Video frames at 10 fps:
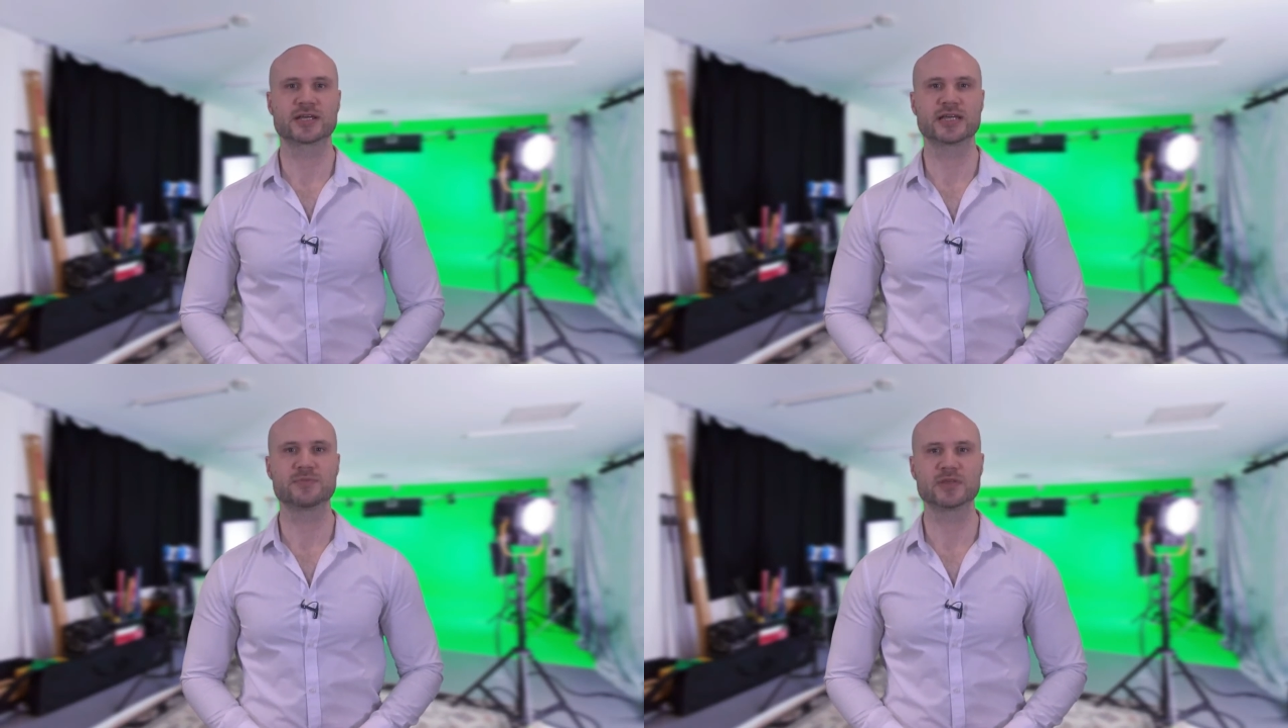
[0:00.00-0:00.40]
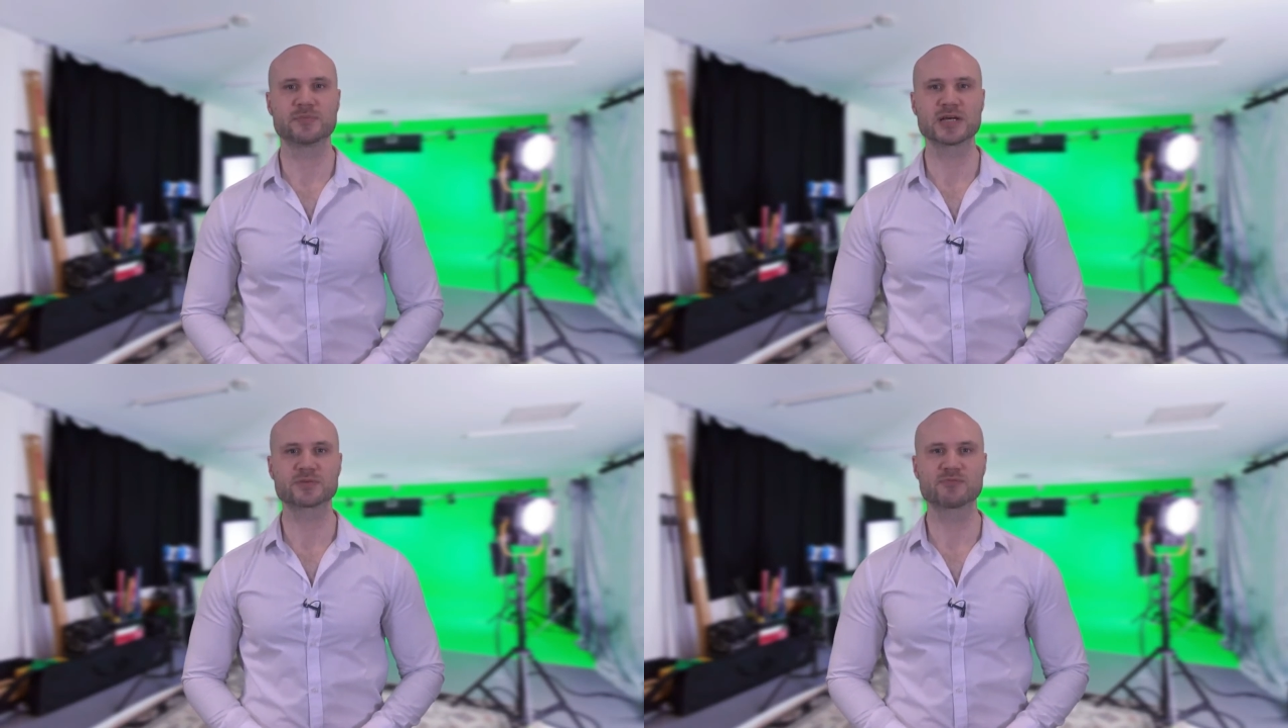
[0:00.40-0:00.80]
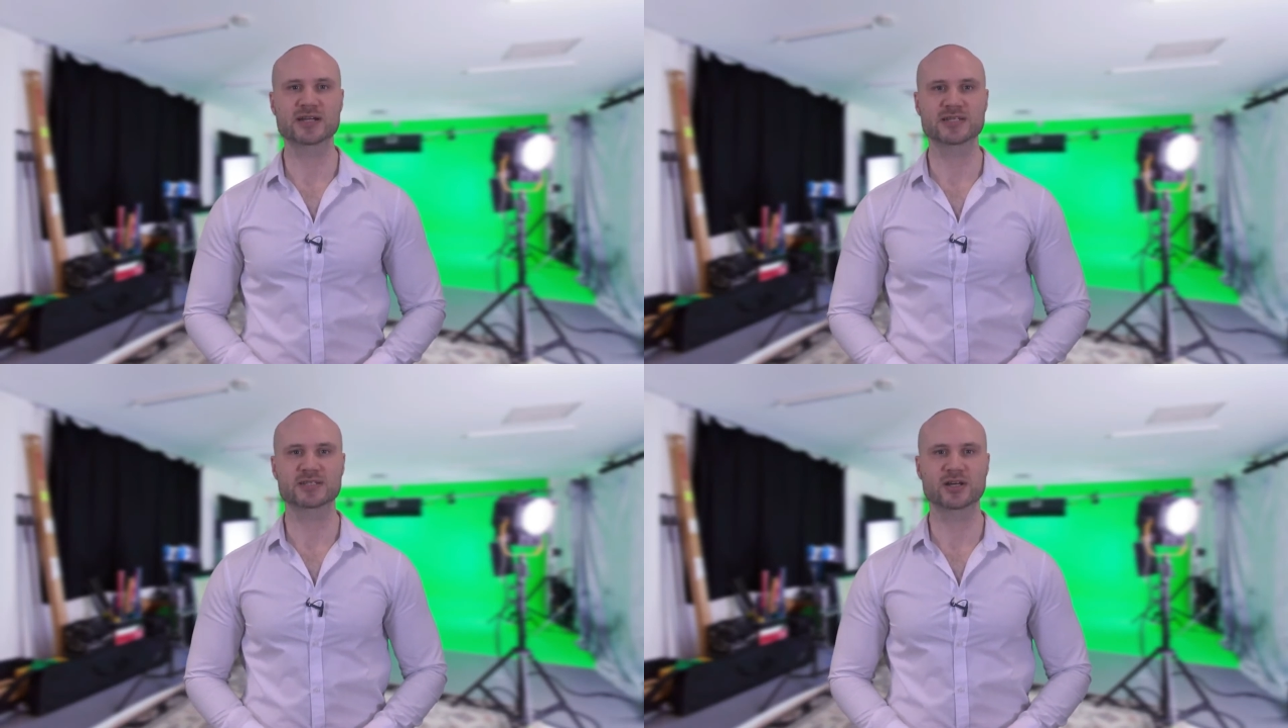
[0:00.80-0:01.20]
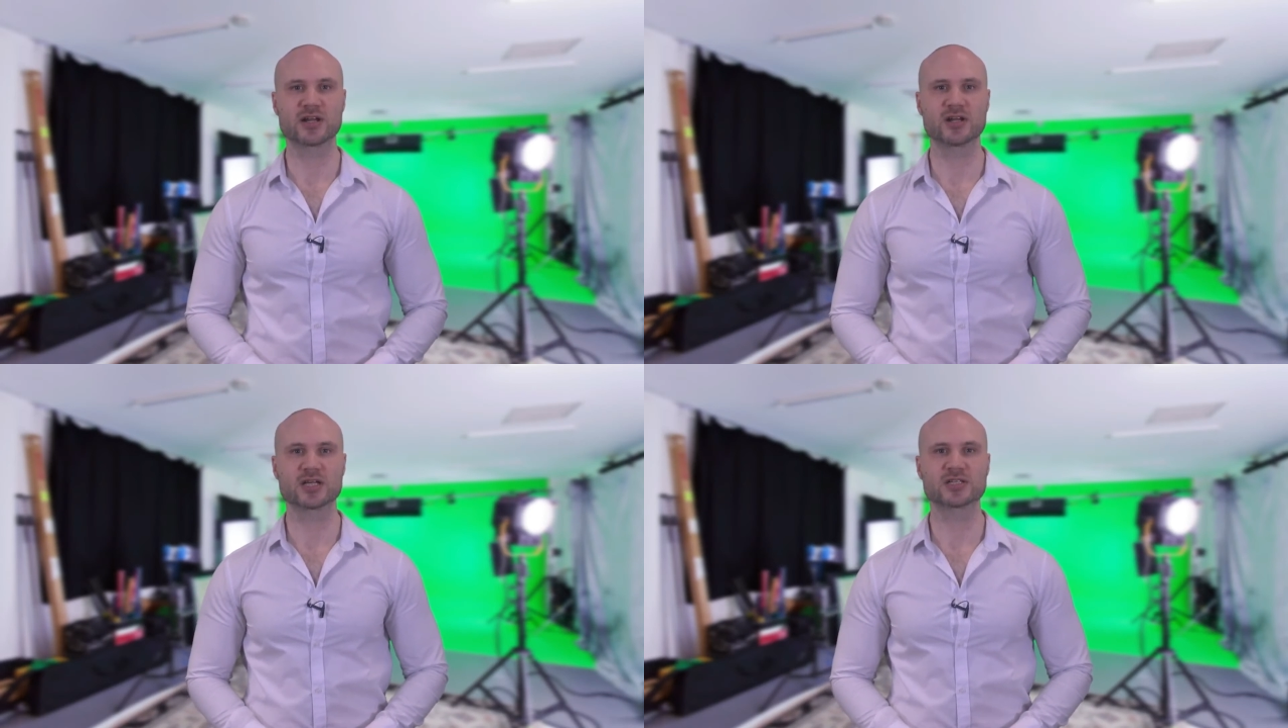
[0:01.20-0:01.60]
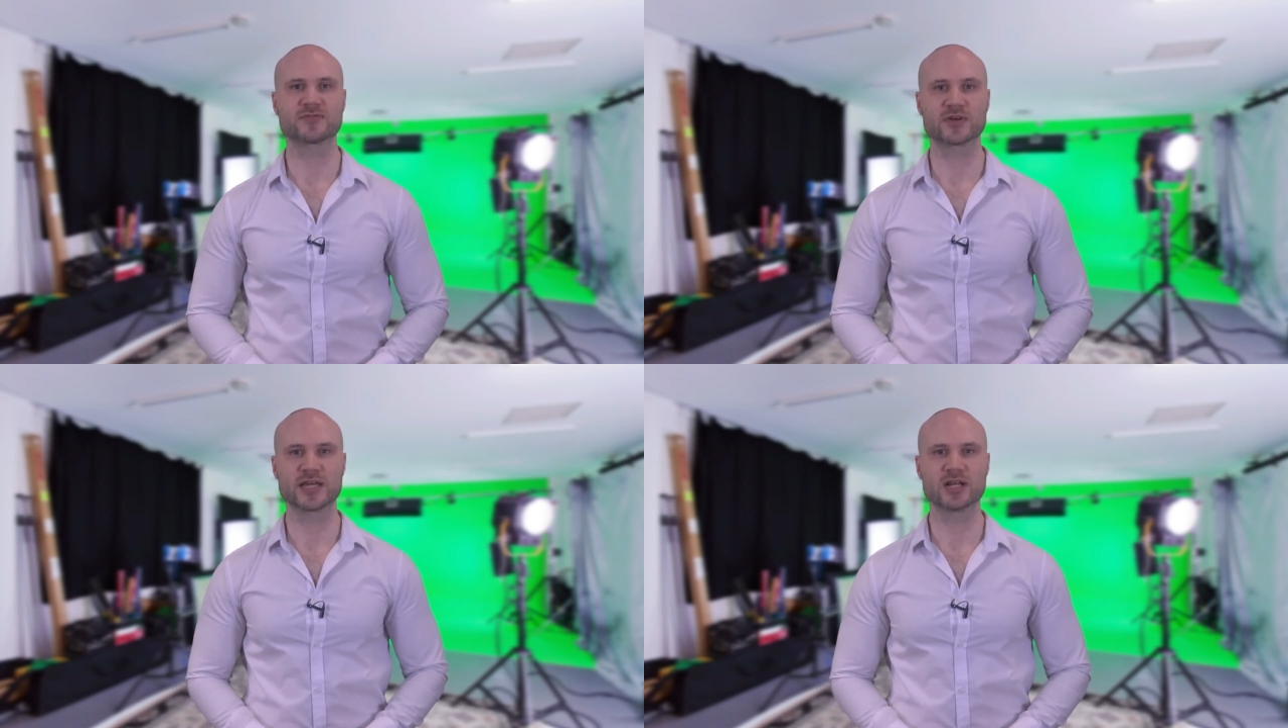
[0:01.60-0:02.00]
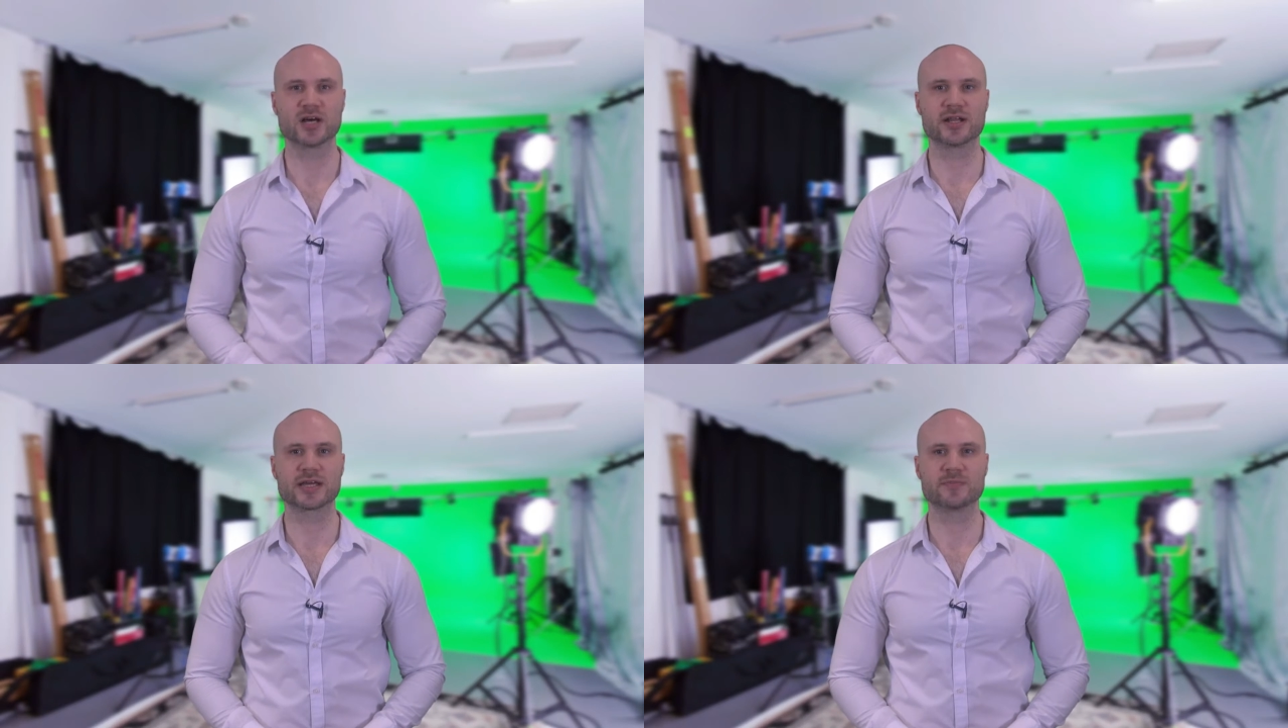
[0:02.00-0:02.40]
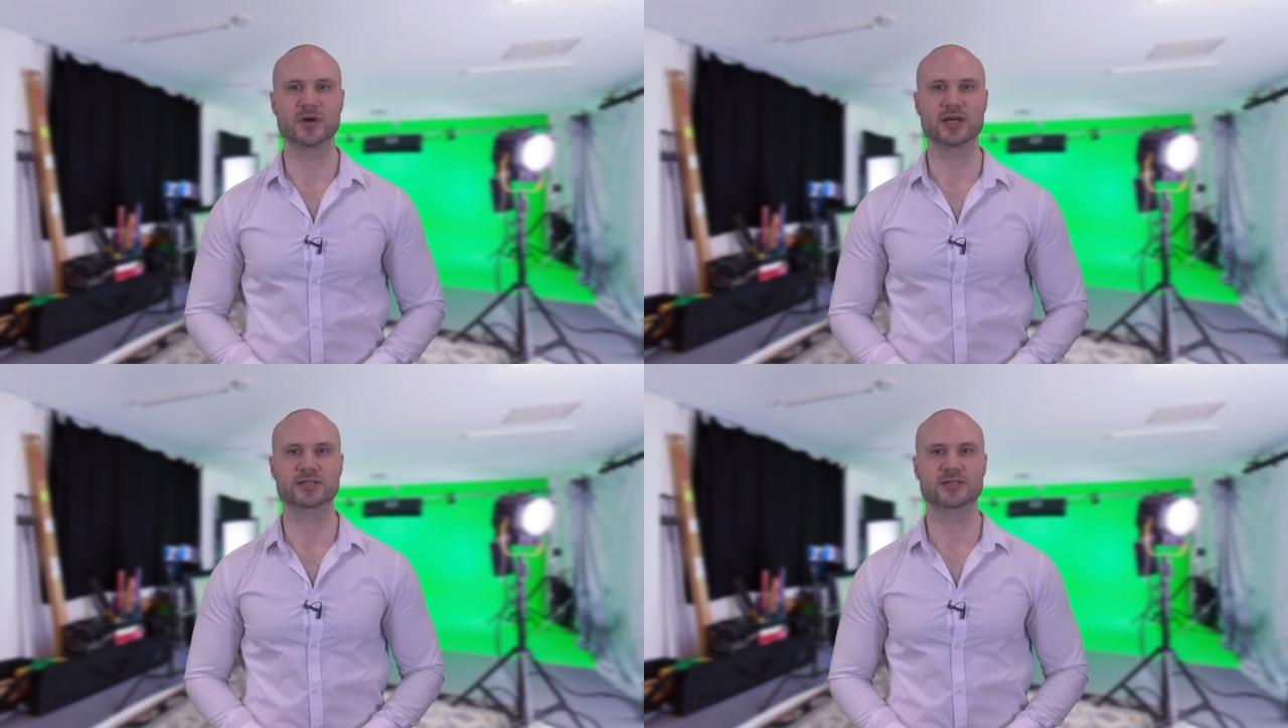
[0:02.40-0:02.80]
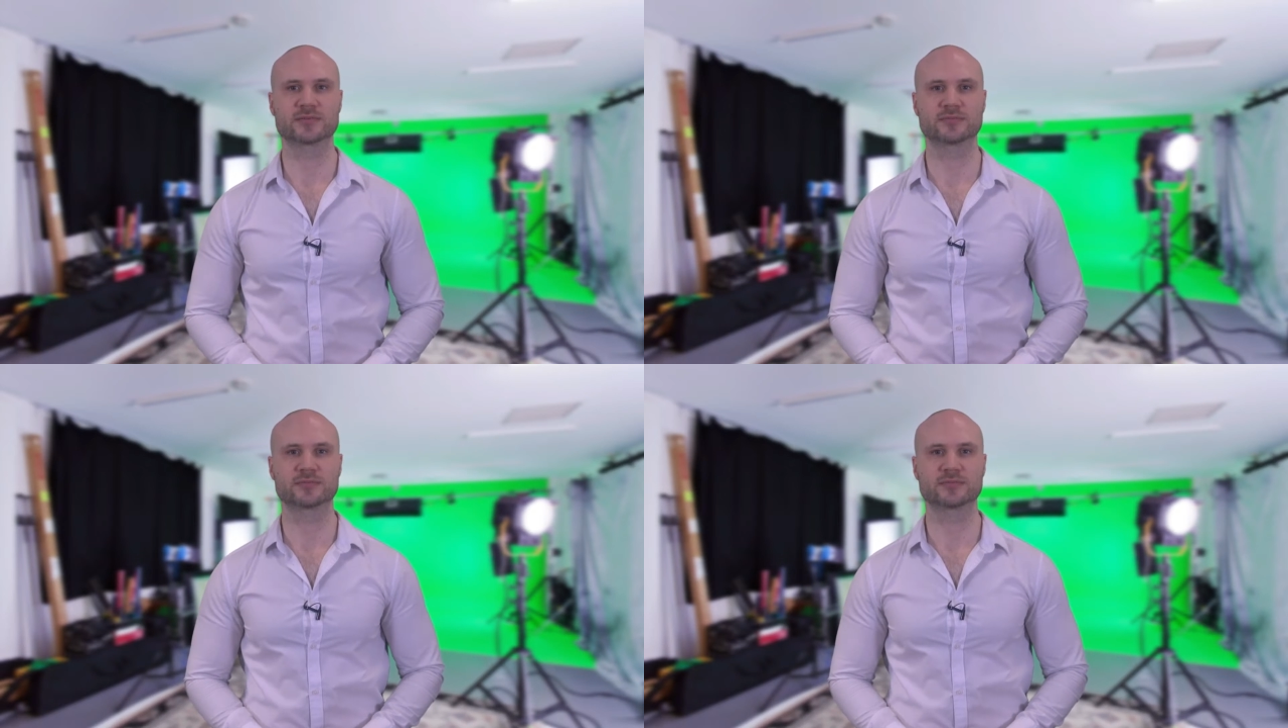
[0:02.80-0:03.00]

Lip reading: keeping the best practice guidelines for e-learning in mind.